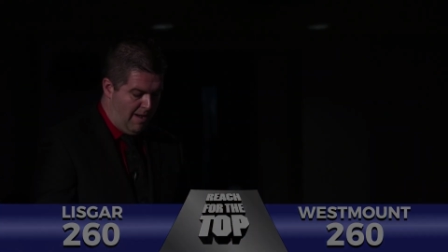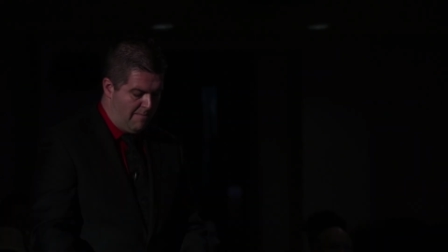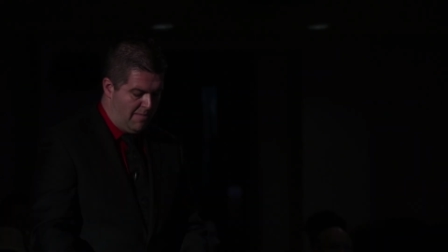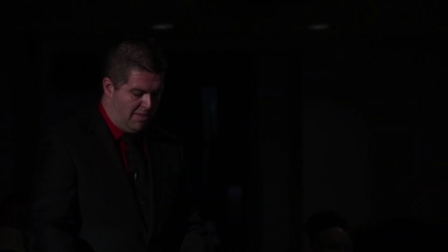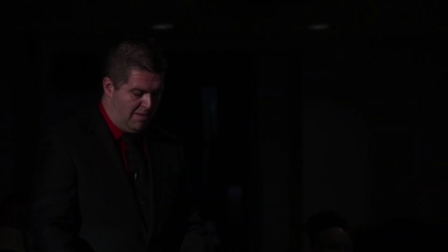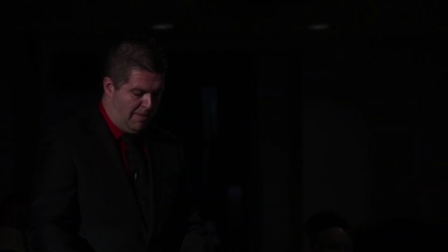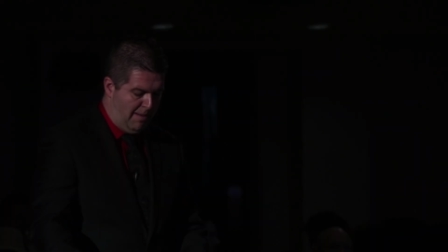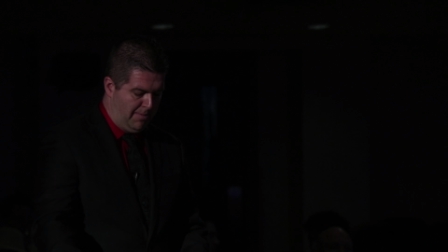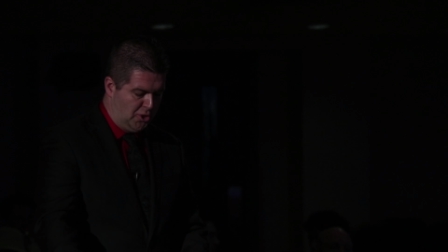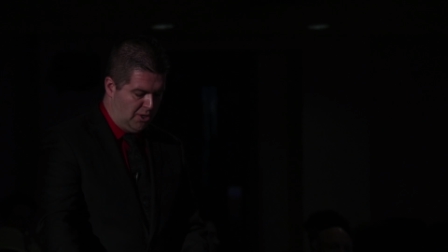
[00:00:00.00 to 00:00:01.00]
from the
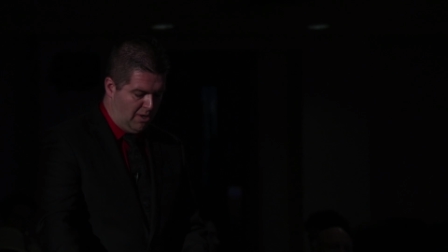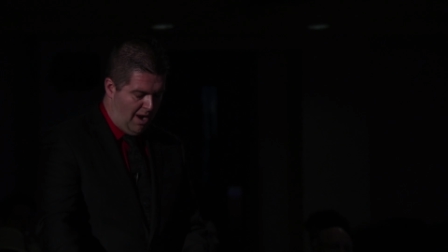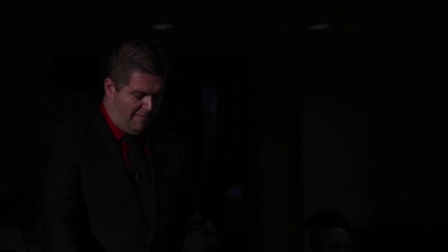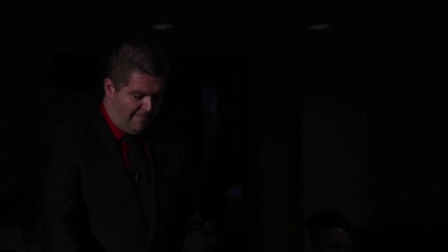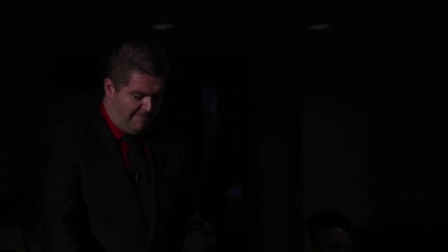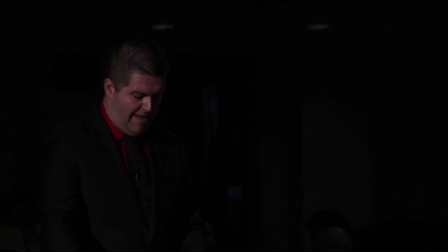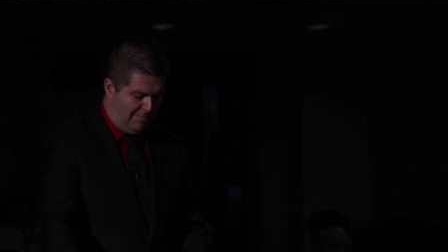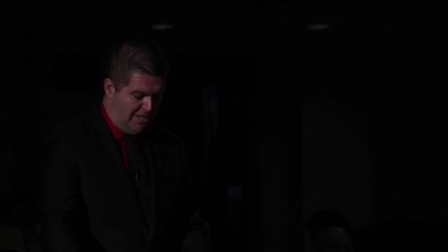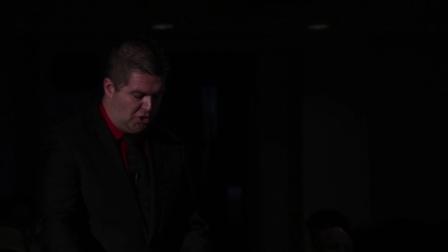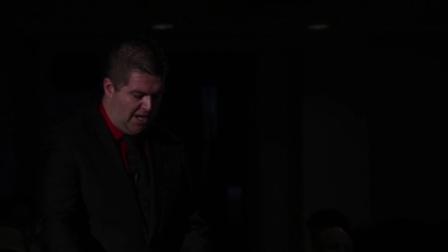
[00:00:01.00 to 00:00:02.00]
publisher of The
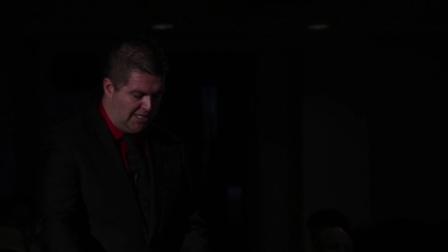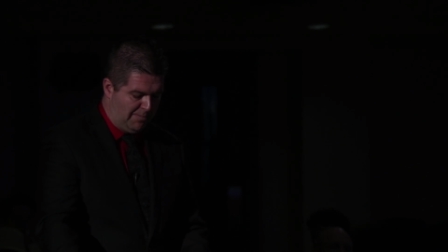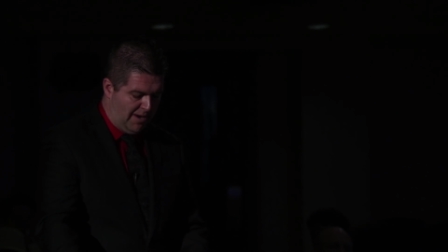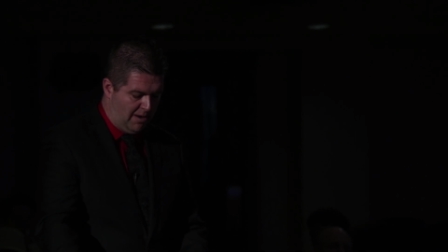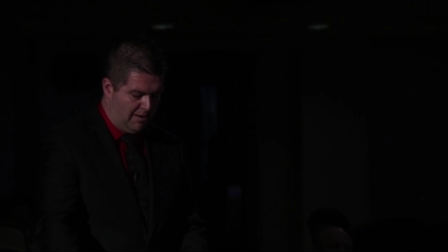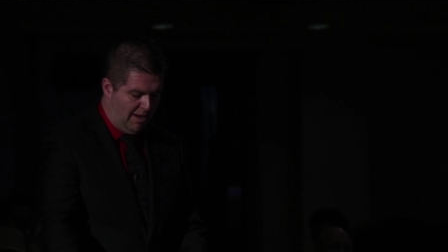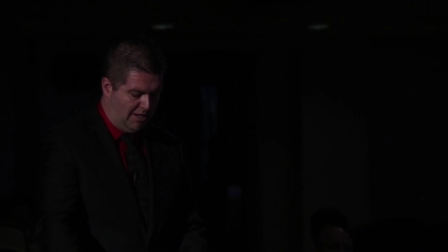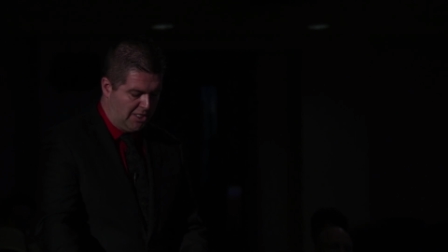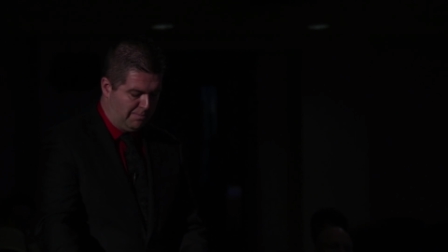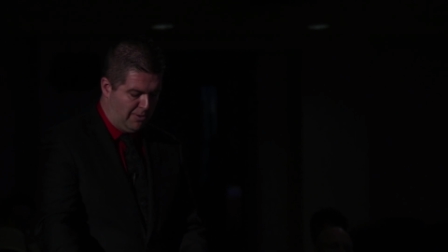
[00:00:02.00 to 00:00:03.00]
Family Shakespeare, an
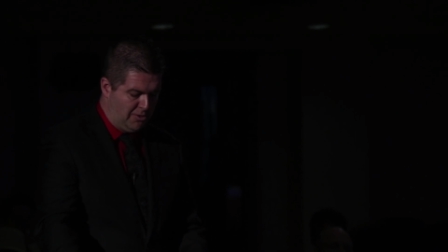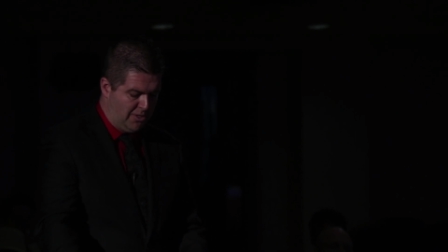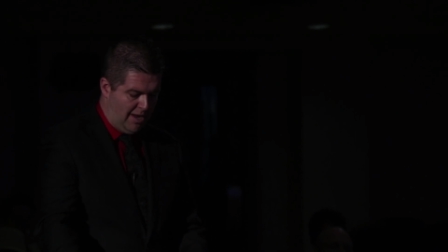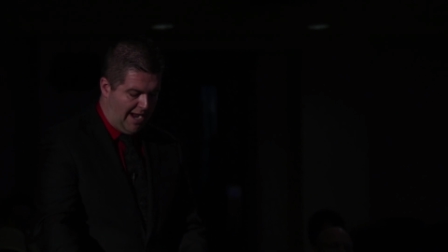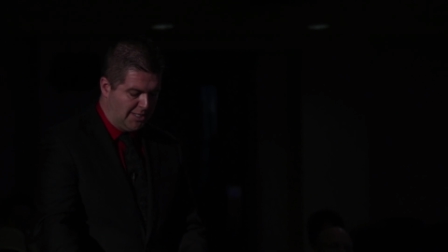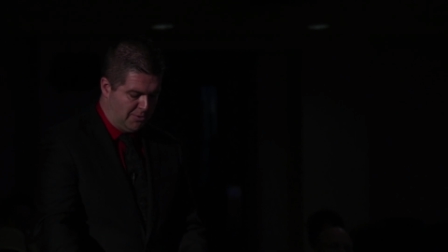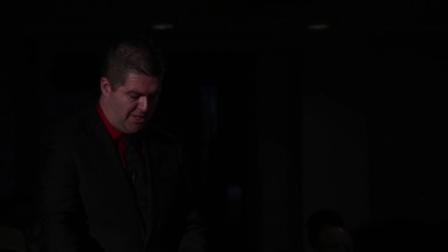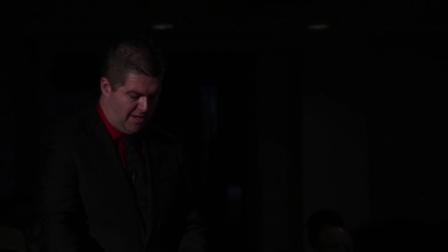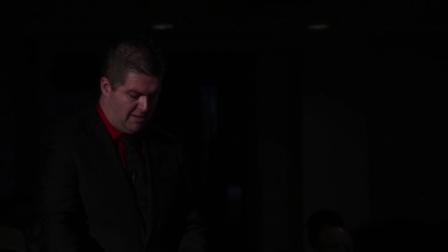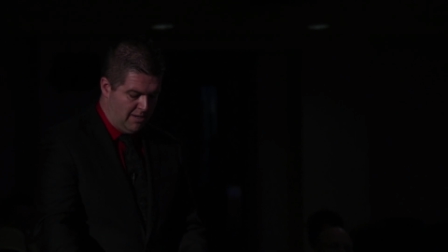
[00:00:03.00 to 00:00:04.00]
expur
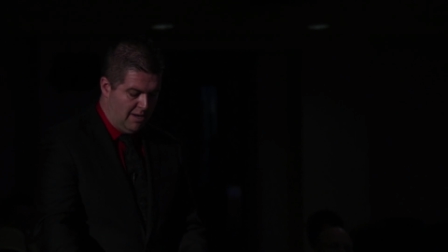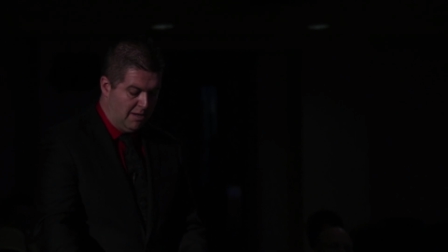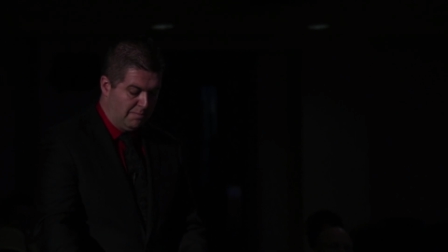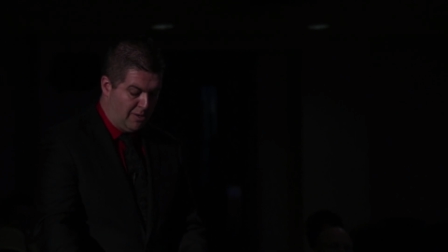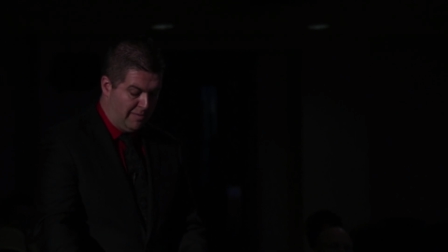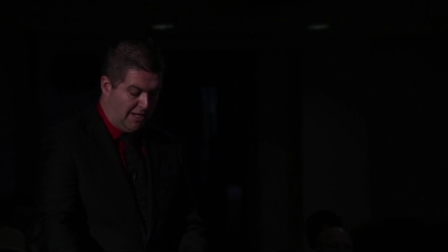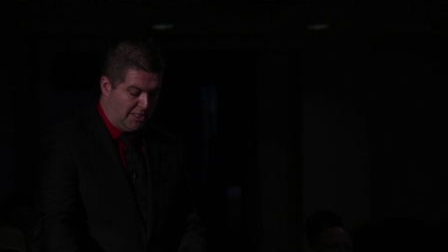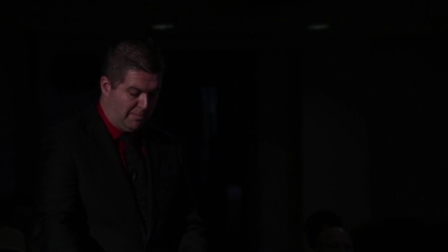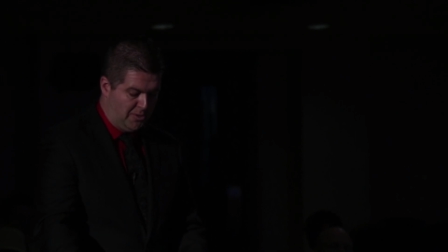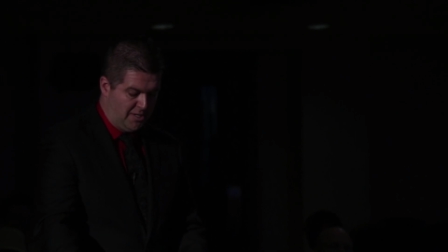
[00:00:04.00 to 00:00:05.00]
expurgated Pardon,
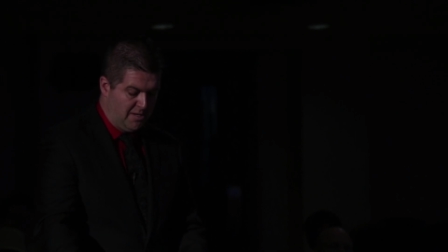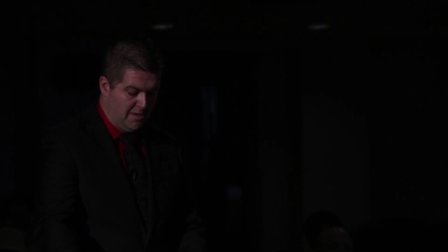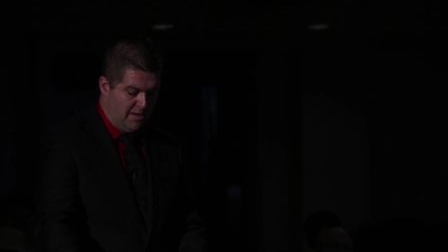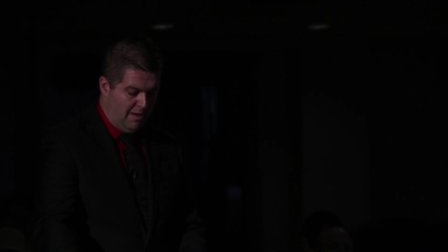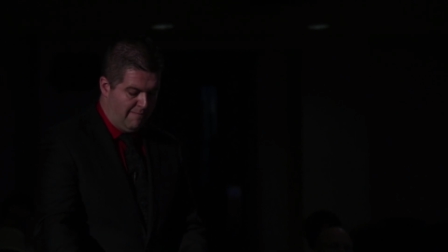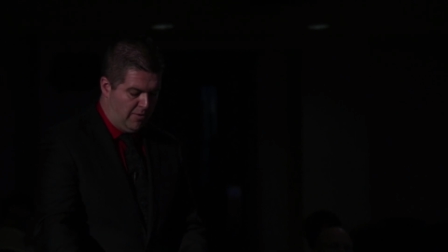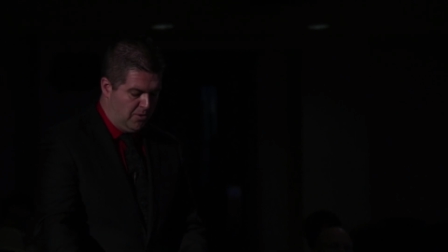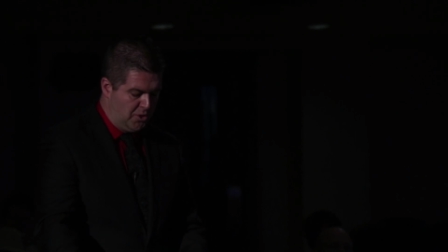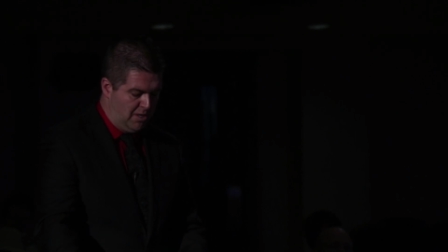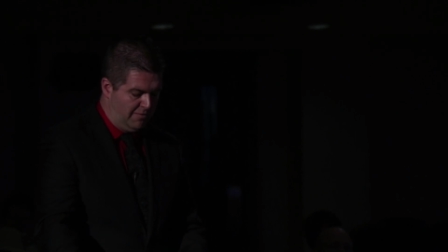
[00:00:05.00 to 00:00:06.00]
expurgated
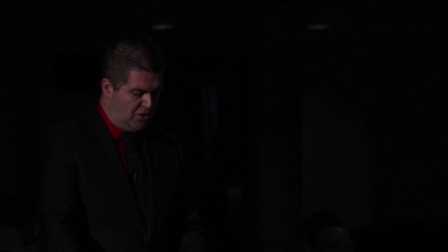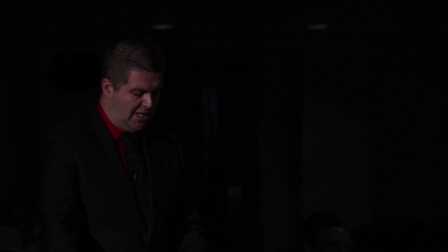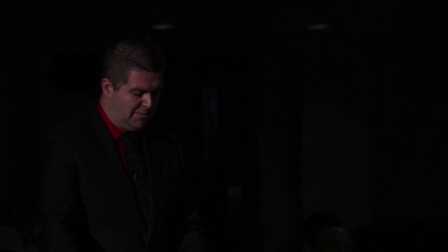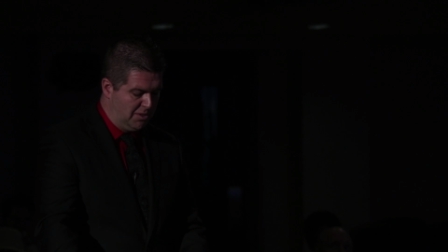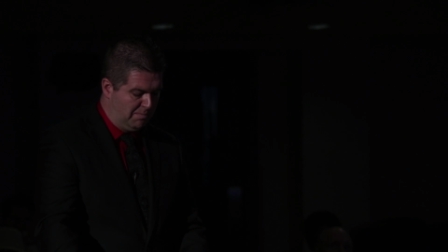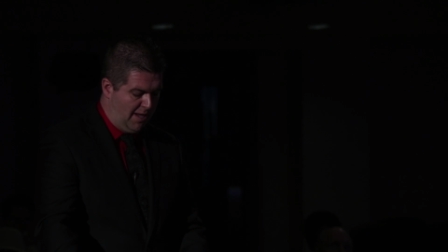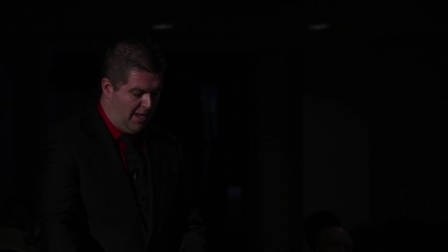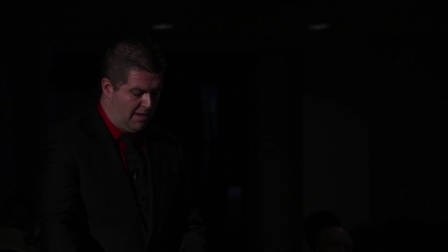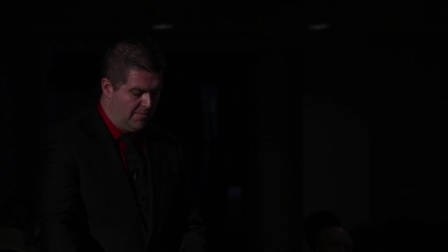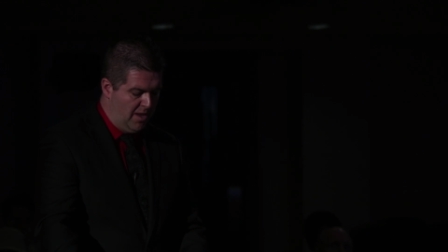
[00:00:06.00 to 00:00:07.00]
version of Shakespeare's
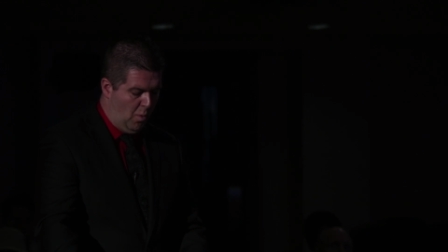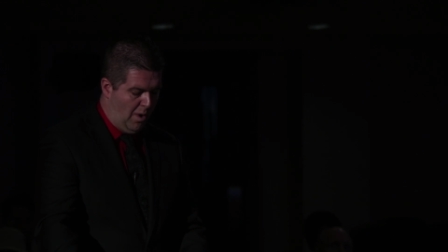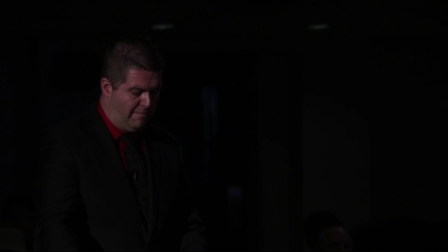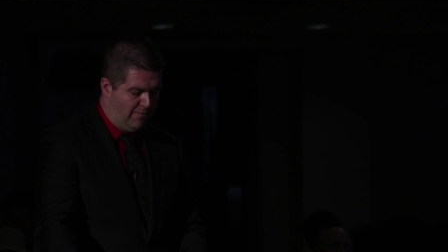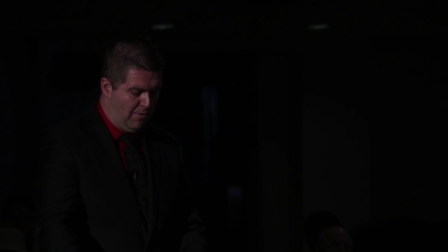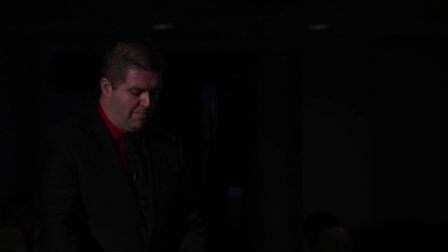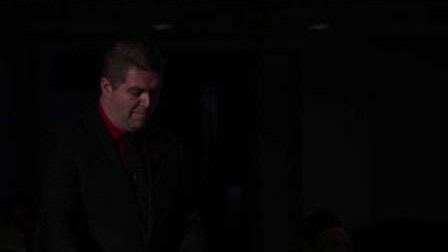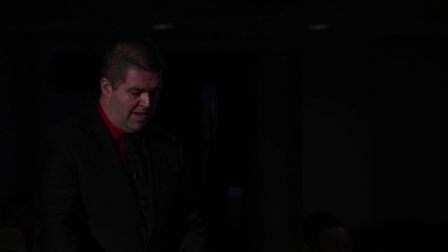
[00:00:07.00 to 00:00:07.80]
play, what verb